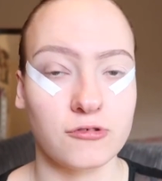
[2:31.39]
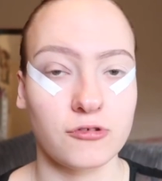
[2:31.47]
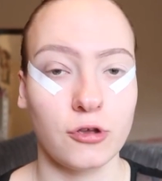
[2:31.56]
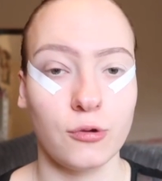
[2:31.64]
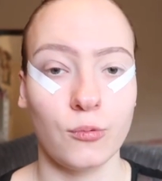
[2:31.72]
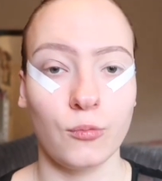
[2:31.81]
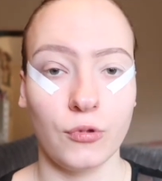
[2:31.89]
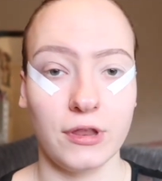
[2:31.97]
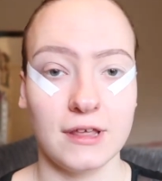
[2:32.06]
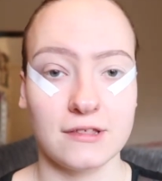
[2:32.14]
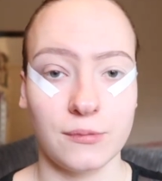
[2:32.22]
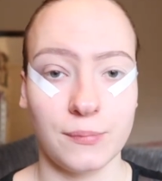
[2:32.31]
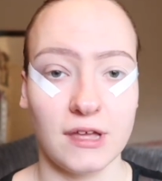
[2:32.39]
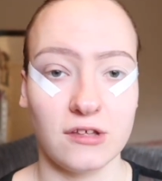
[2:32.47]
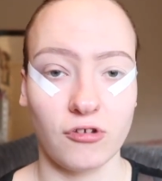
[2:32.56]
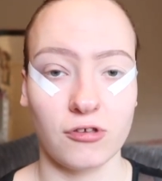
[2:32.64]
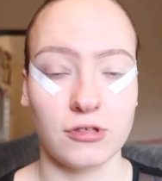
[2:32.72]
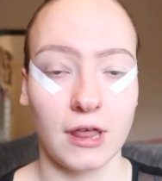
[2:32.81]
do want this to be
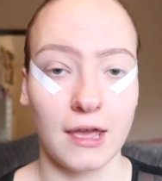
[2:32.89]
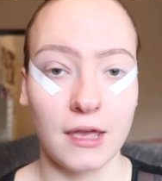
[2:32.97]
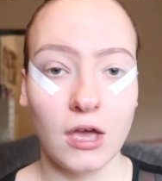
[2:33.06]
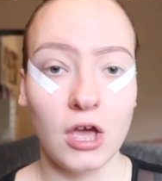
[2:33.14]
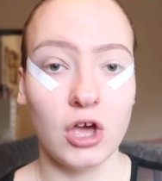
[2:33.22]
just like